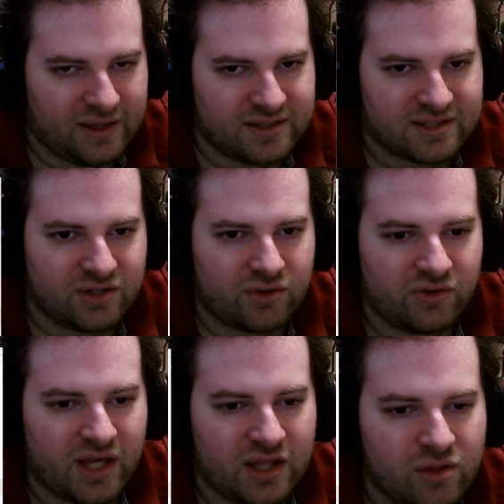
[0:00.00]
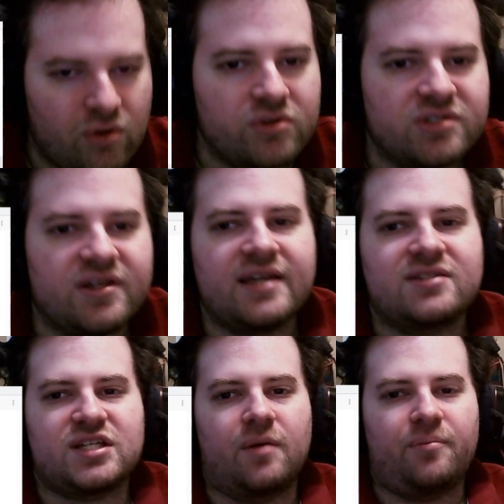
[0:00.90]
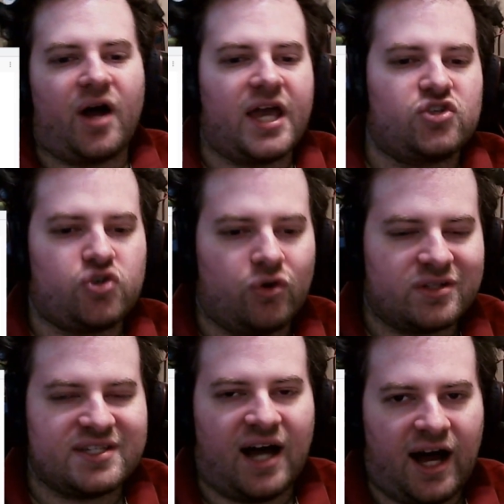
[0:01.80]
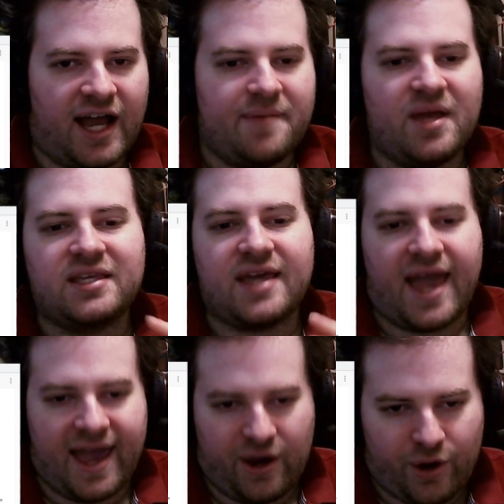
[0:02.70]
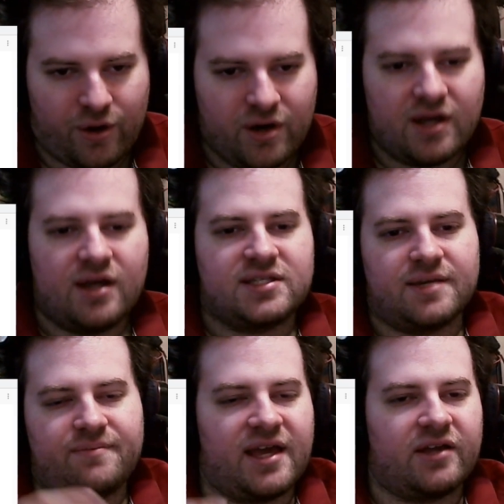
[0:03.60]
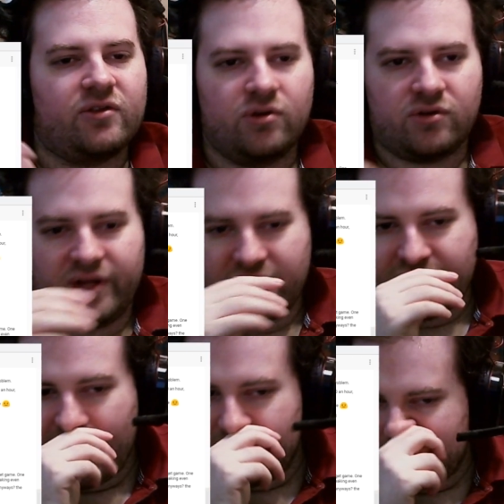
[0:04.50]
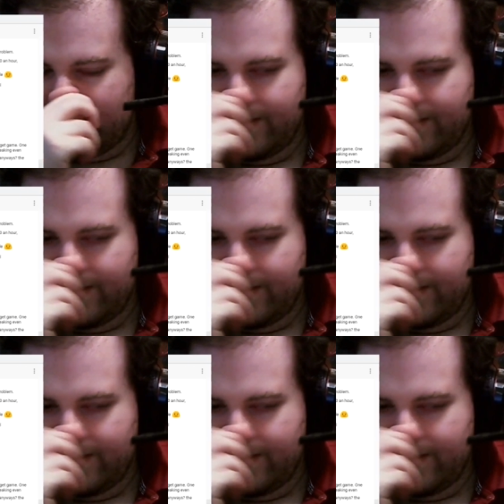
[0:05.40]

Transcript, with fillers: Still, it looks like somebody took time and care to make it look like that.